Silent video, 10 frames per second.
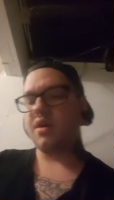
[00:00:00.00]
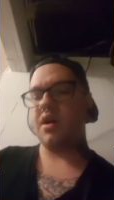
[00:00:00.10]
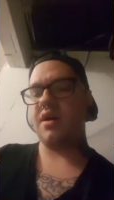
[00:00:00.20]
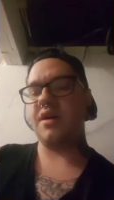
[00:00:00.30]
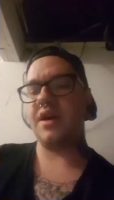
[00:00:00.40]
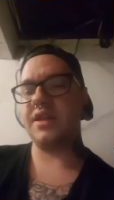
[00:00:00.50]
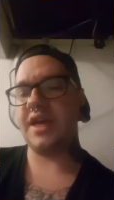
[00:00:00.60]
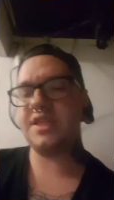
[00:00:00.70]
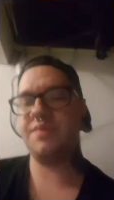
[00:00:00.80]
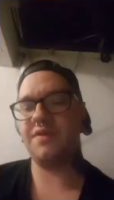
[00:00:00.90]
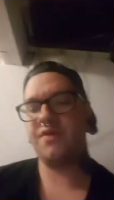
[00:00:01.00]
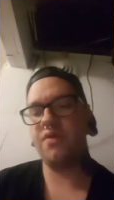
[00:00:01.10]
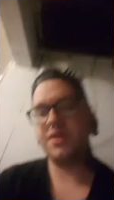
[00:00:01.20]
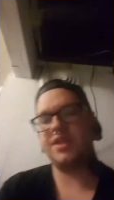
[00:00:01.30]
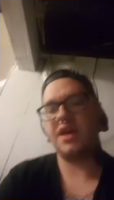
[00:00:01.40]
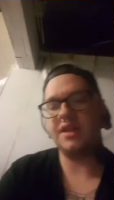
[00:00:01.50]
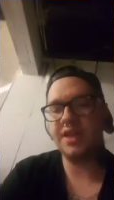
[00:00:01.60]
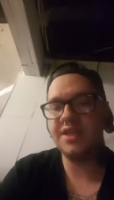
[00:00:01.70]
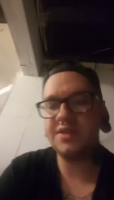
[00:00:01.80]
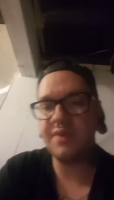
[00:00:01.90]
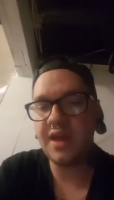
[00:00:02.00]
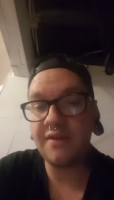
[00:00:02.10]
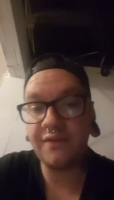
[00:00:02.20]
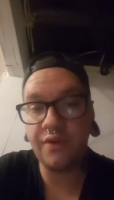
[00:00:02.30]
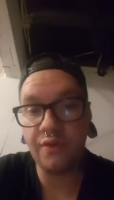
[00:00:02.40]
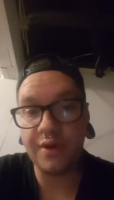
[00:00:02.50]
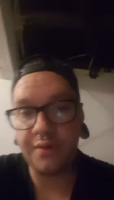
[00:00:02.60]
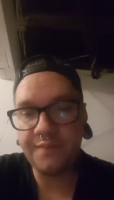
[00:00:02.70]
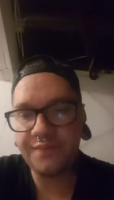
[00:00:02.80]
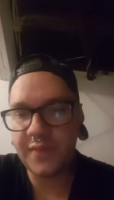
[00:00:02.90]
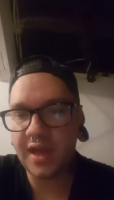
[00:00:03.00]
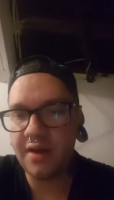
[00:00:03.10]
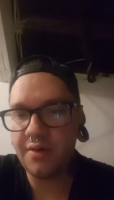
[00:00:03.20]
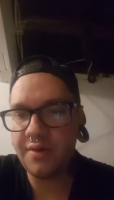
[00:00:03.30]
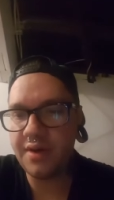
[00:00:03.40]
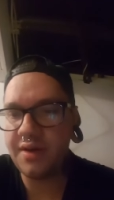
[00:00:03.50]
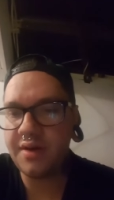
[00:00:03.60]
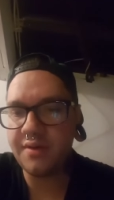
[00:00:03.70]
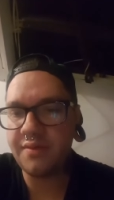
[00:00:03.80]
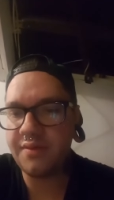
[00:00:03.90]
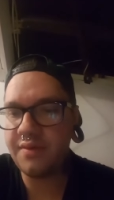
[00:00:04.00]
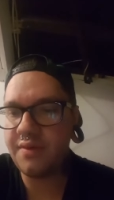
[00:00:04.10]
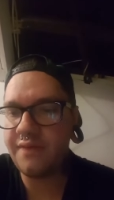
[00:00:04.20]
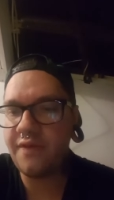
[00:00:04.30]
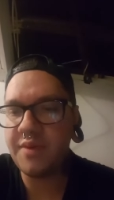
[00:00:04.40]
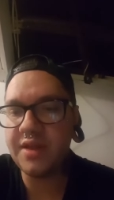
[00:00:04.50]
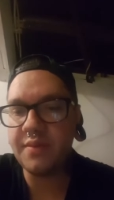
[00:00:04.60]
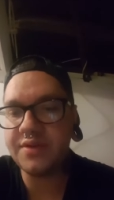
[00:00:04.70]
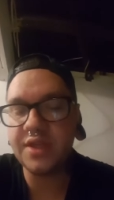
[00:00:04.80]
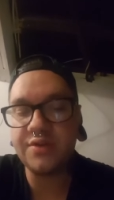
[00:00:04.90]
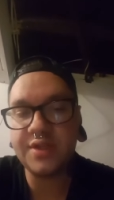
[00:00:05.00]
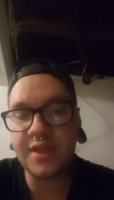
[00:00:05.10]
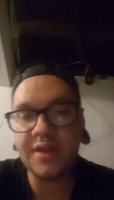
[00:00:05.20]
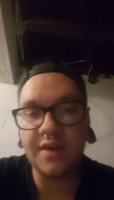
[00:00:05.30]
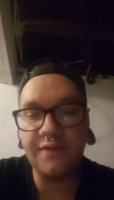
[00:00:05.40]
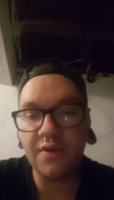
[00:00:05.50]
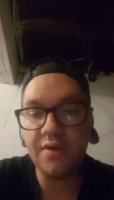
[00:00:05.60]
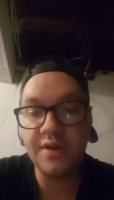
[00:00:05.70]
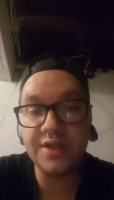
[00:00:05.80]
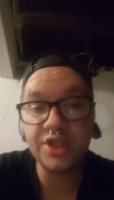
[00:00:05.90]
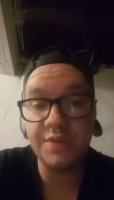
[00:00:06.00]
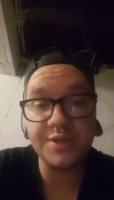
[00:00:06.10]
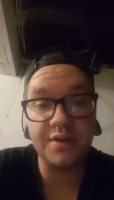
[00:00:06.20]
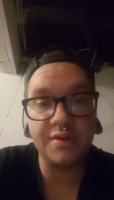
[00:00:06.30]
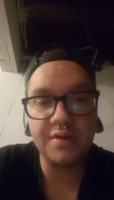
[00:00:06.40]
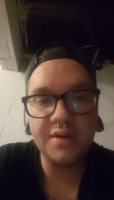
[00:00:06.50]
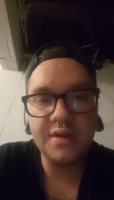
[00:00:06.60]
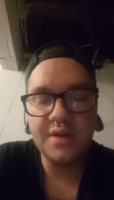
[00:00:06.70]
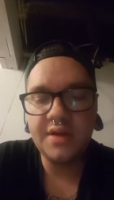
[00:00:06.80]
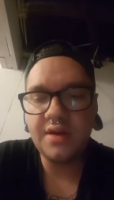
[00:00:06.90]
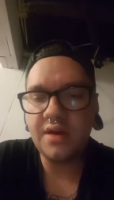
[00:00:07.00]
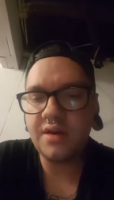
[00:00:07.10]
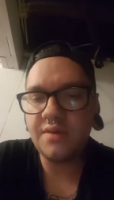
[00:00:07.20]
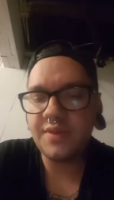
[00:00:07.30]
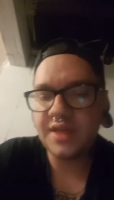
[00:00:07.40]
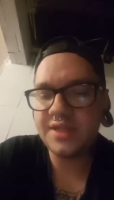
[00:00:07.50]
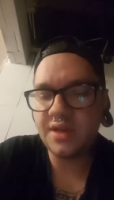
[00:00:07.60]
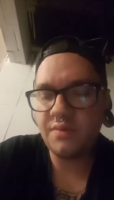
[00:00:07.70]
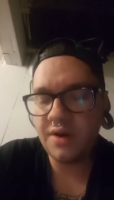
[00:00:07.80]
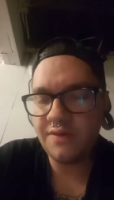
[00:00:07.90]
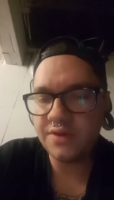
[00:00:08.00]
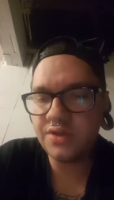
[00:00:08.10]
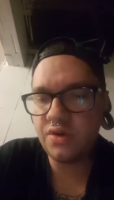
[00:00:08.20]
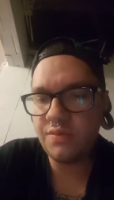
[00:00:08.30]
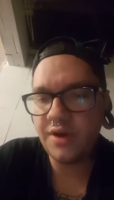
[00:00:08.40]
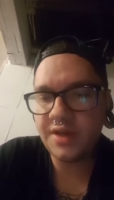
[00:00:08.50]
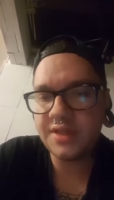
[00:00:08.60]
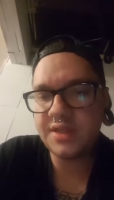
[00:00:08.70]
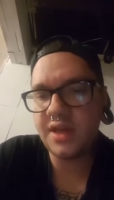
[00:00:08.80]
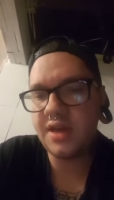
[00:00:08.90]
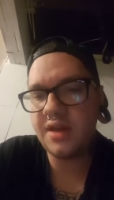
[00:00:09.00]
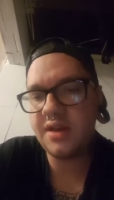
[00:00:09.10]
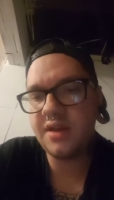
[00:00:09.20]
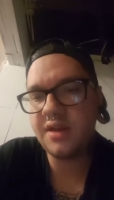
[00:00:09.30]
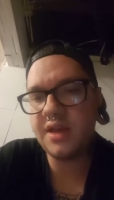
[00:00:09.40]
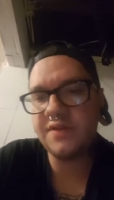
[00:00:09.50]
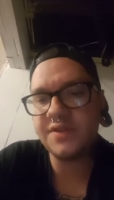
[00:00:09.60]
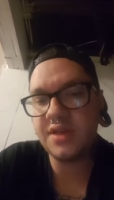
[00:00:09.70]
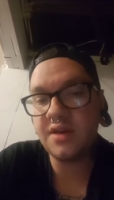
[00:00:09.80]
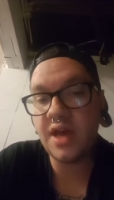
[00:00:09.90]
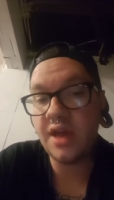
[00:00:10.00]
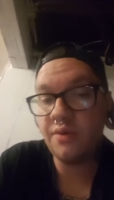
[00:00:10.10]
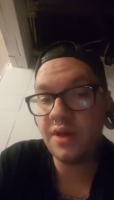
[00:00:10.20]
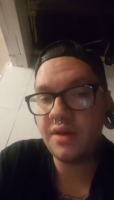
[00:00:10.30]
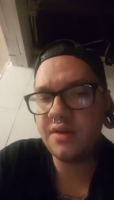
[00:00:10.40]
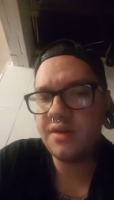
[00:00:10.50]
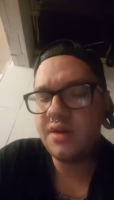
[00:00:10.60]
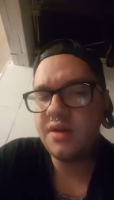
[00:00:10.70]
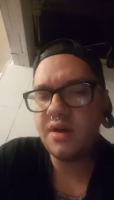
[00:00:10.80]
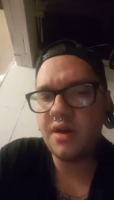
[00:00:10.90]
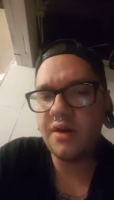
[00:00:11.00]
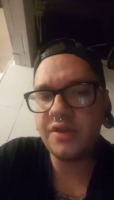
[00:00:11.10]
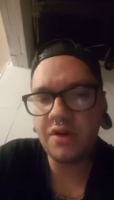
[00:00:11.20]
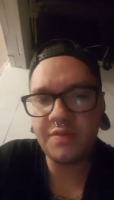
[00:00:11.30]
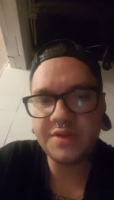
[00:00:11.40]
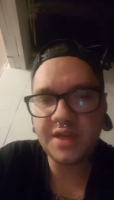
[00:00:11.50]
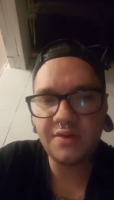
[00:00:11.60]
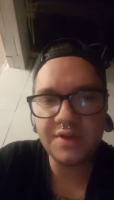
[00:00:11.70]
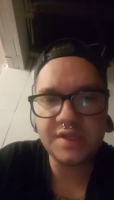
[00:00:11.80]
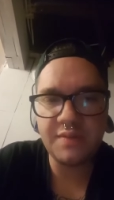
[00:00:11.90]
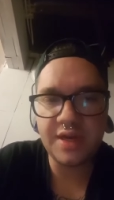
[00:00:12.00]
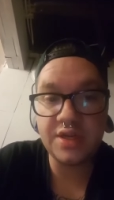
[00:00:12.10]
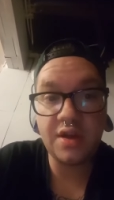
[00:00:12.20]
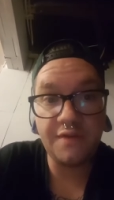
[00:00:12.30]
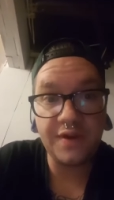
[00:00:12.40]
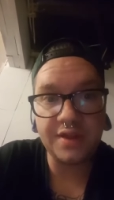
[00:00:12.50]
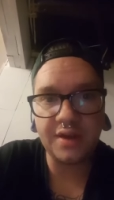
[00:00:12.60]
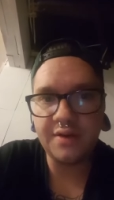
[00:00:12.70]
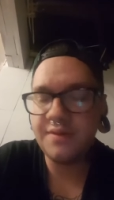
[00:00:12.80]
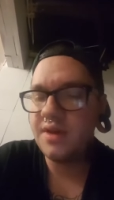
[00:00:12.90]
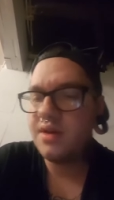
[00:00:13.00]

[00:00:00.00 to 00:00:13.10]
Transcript: Uh, and last but of course not least, we have Krile. Now, uh, for me, the most interesting thing for her is Sheep Um, that's uh, one of her soul breaks, and it gives uh, AoE, 30% uh, increase to magic, a Faithka,